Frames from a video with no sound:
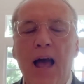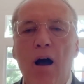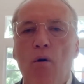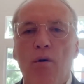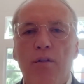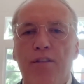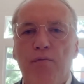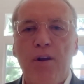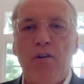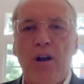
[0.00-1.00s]
how are the
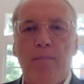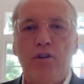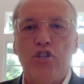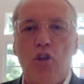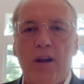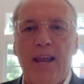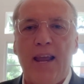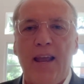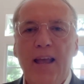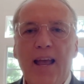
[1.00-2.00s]
3-year numbers
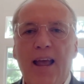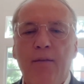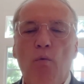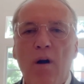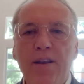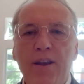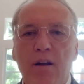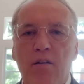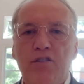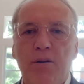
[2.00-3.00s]
looking? And the 1
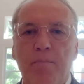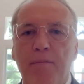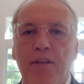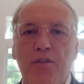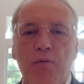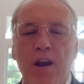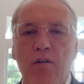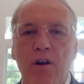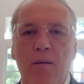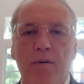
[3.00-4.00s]
year is above the
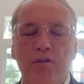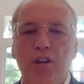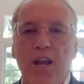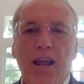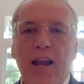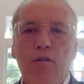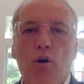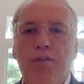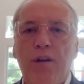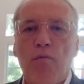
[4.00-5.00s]
3-year numbers in
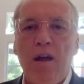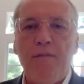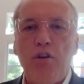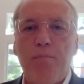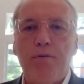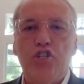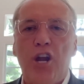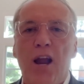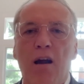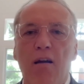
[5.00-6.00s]
growth in revenue per
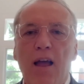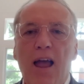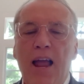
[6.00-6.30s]
share